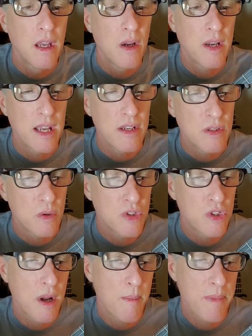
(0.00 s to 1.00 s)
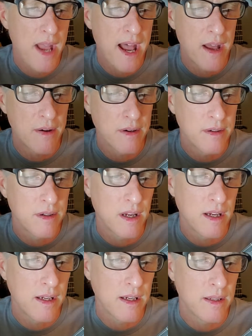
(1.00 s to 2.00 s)
Okay, so strum pattern,
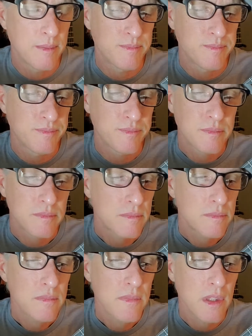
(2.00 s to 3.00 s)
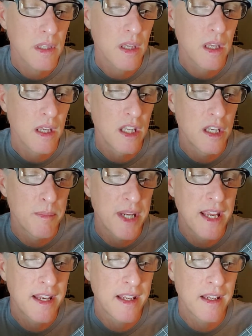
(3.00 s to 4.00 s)
um, in the
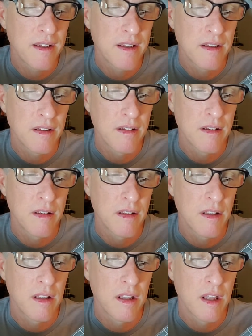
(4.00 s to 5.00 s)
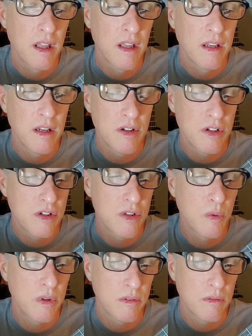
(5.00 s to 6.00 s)
beginning, you're just
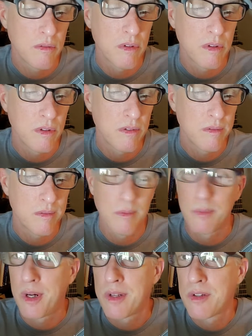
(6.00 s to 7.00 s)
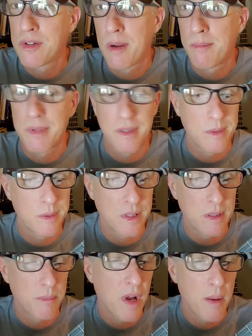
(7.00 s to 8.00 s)
doing one strum per
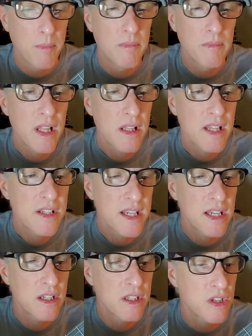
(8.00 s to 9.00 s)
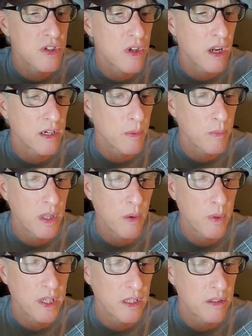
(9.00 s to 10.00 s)
chord, but let, us get into the song, now we,
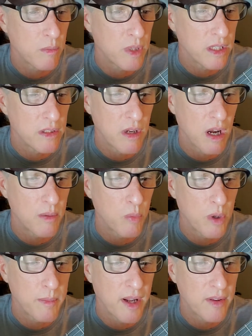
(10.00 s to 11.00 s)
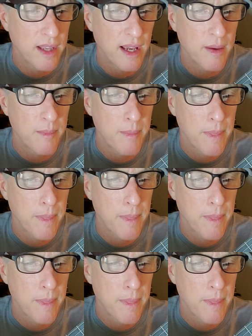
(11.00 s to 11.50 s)
we, can, we can talk more about that.